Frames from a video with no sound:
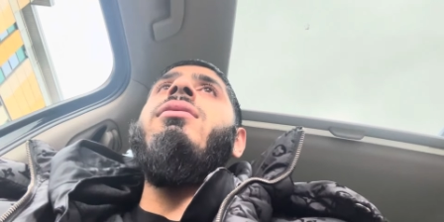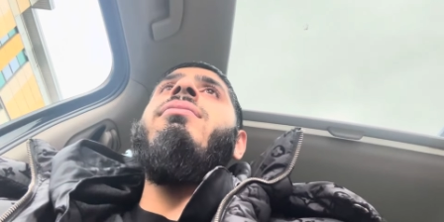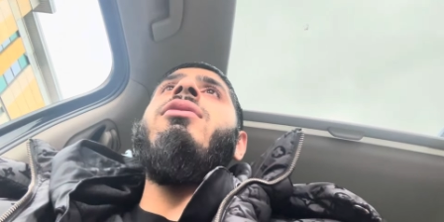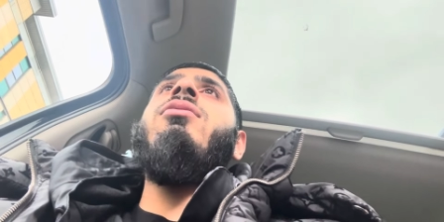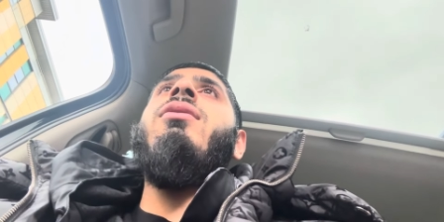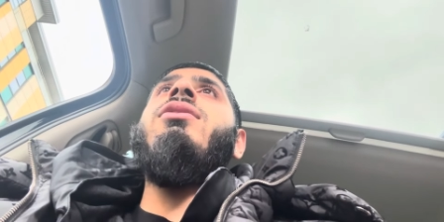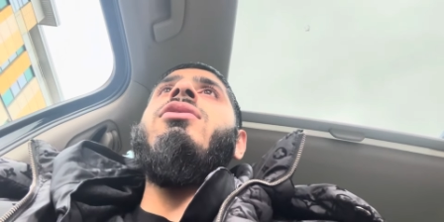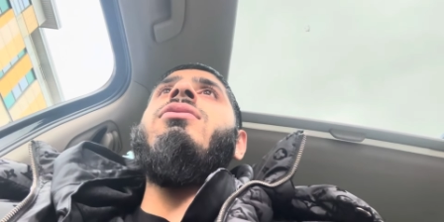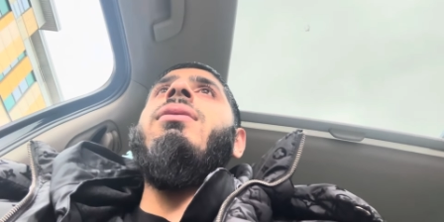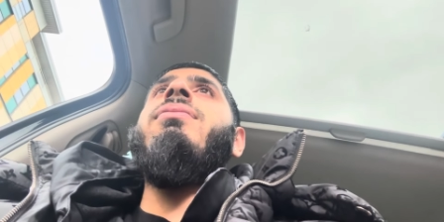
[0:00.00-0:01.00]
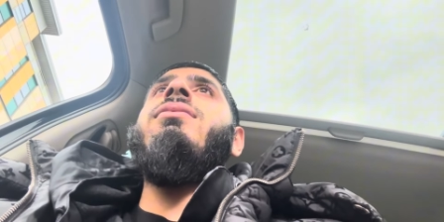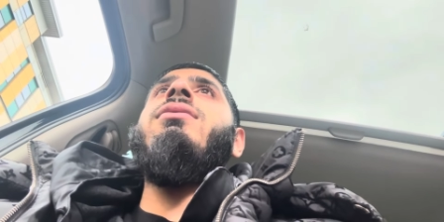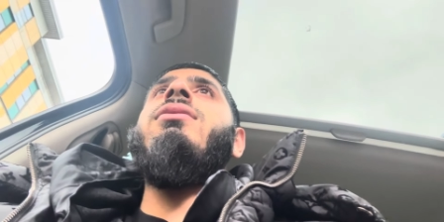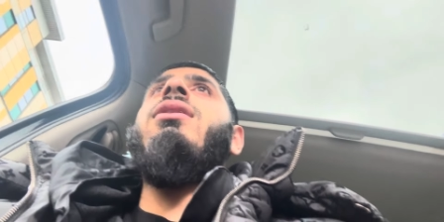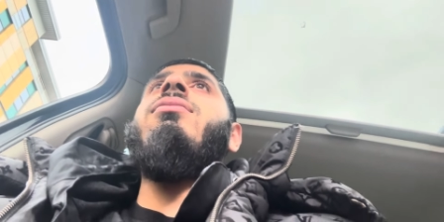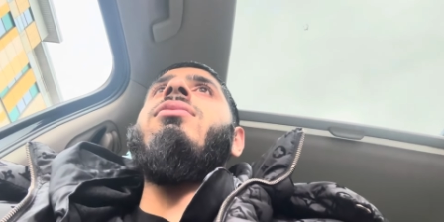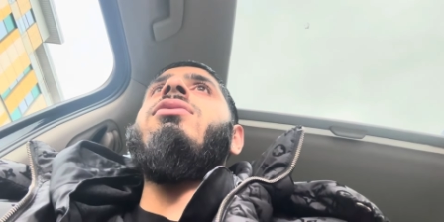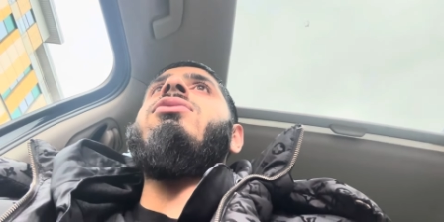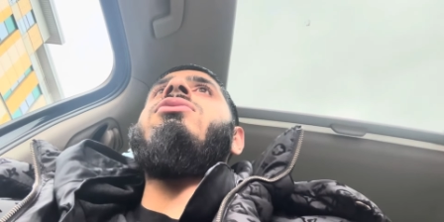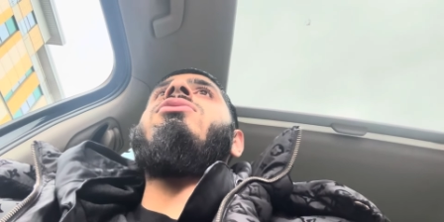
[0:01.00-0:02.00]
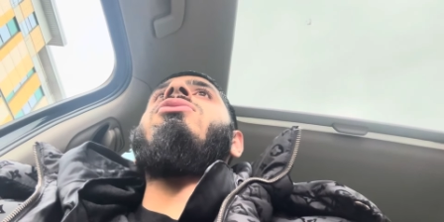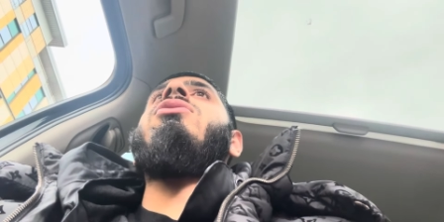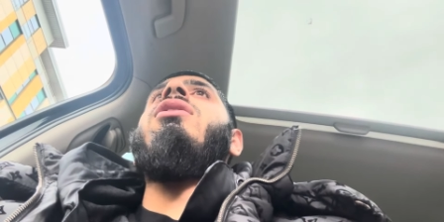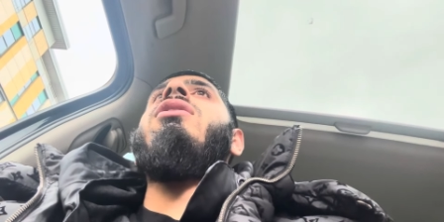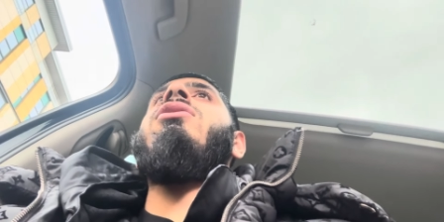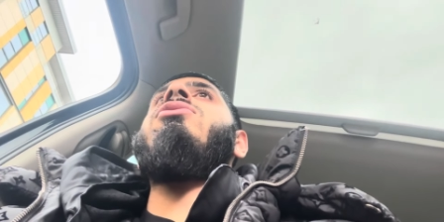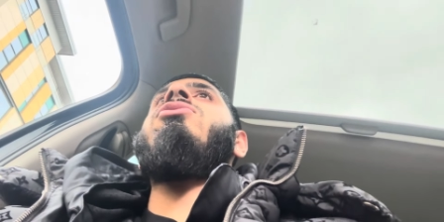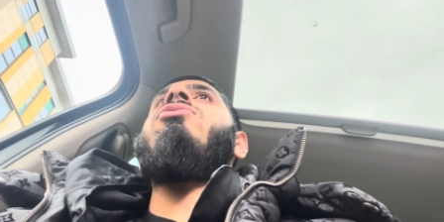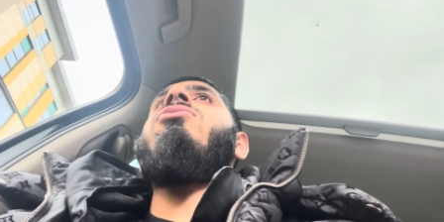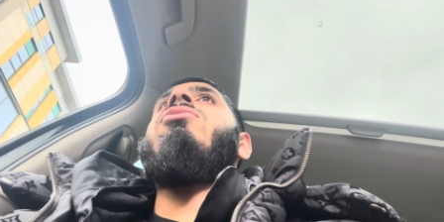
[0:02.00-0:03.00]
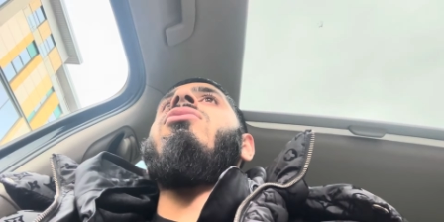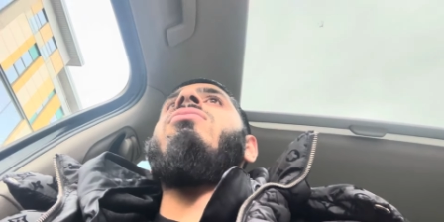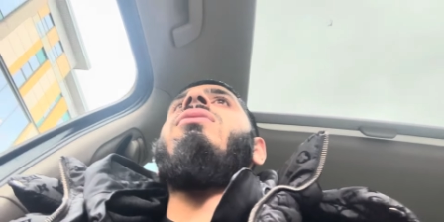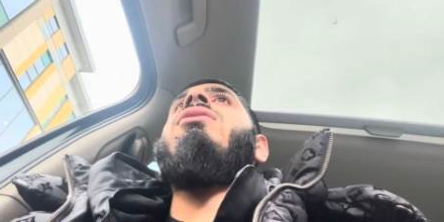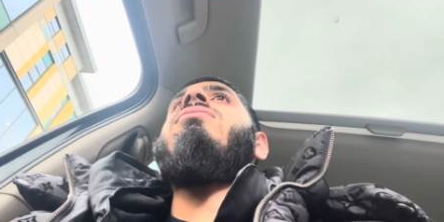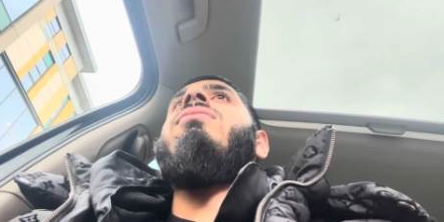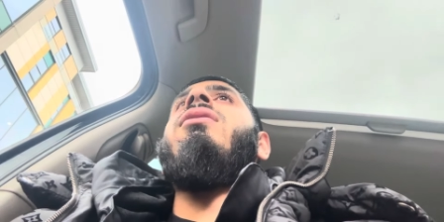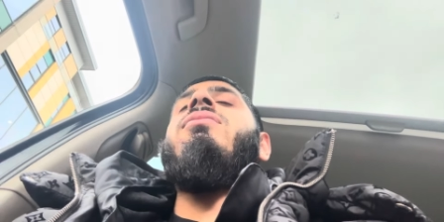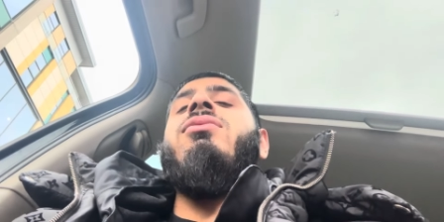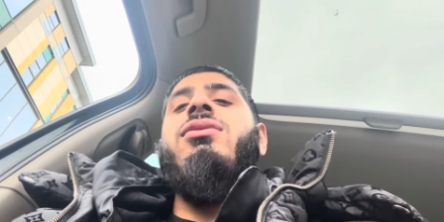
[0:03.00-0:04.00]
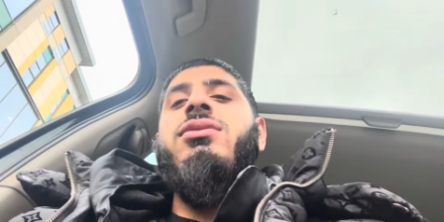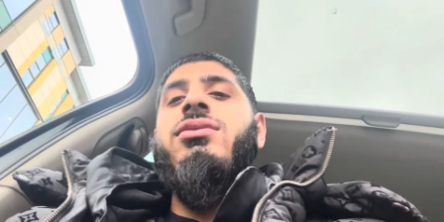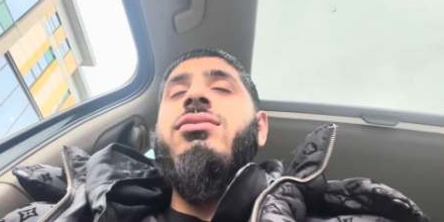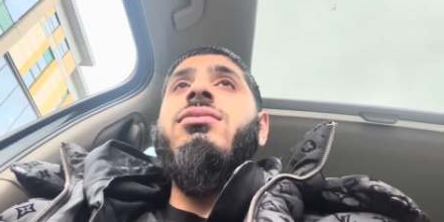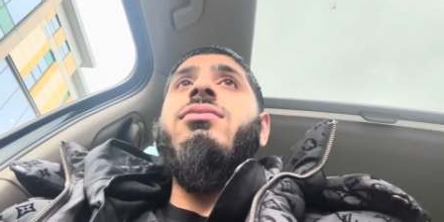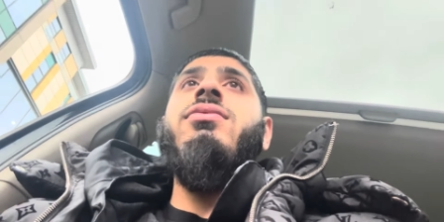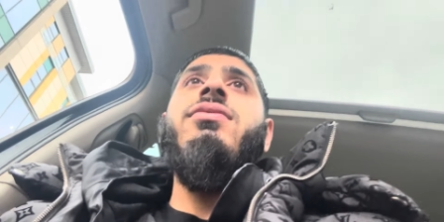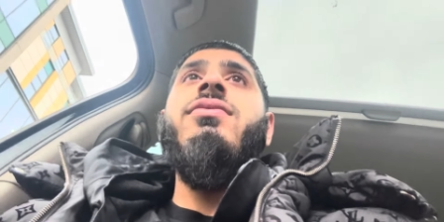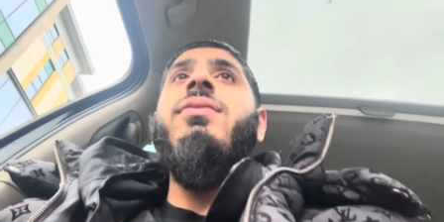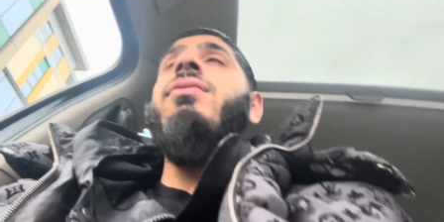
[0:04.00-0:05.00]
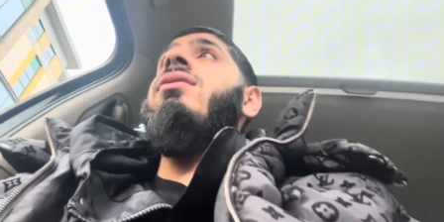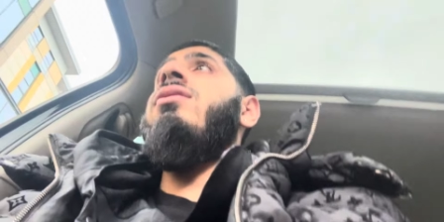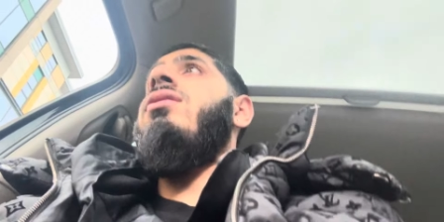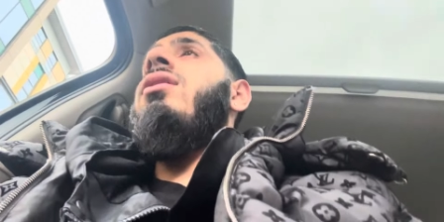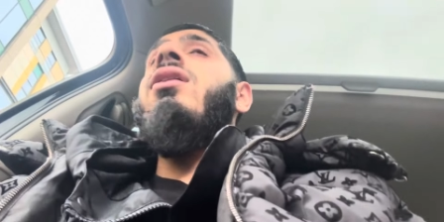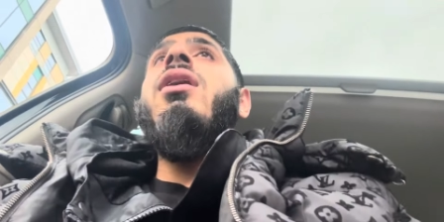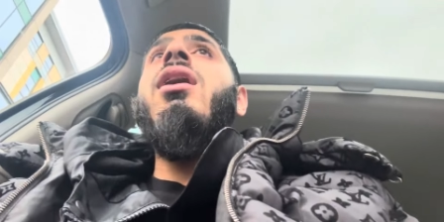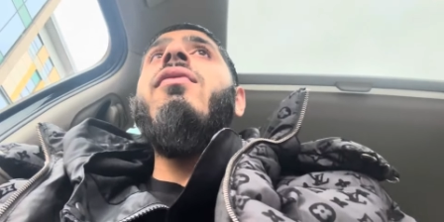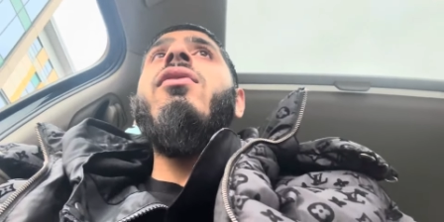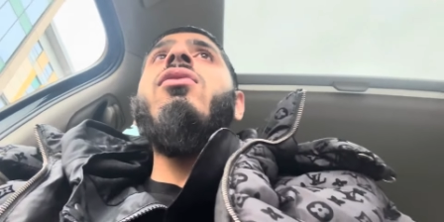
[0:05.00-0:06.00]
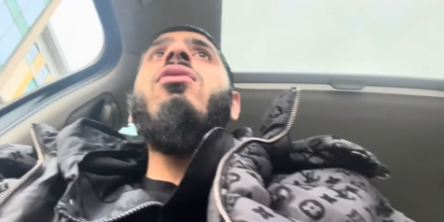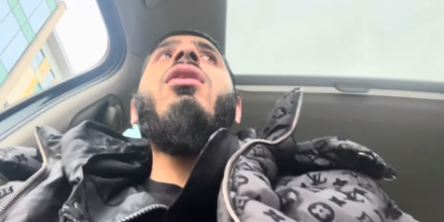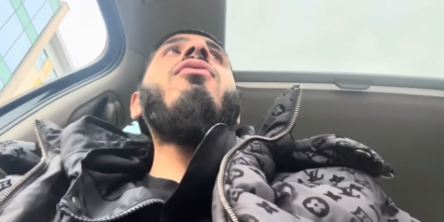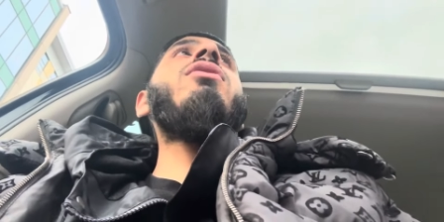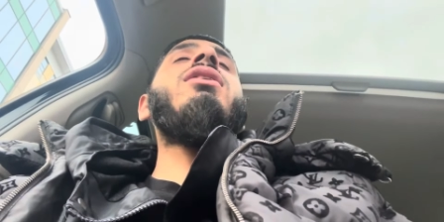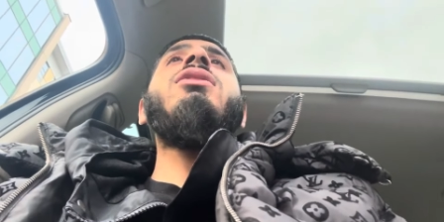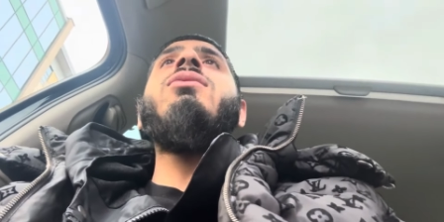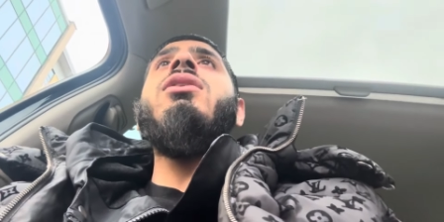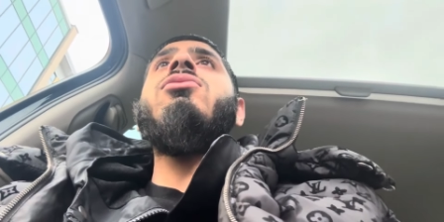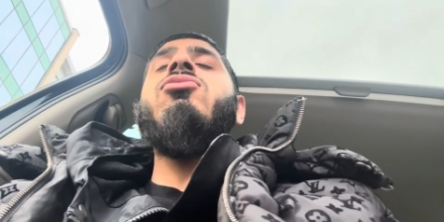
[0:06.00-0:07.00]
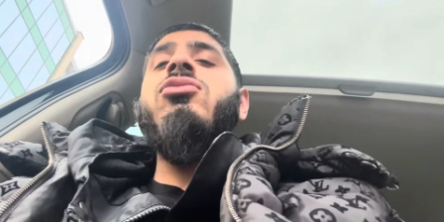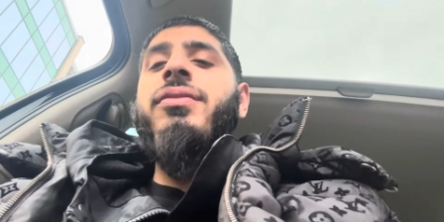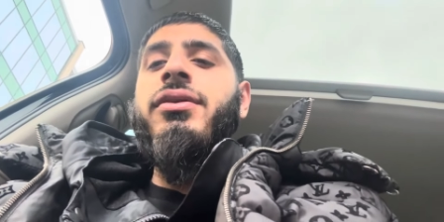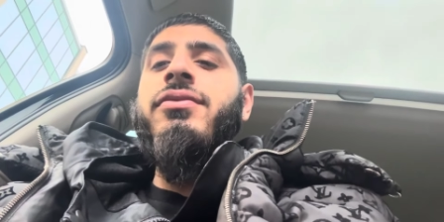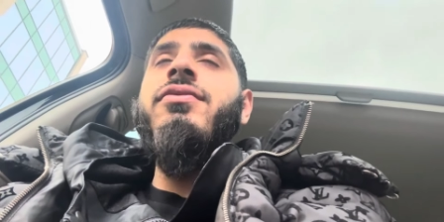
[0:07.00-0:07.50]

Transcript: Picked up what to grab. Now I'm gonna try and shoot home. That is my plan. But flipping, I thought the kids were out of school, man.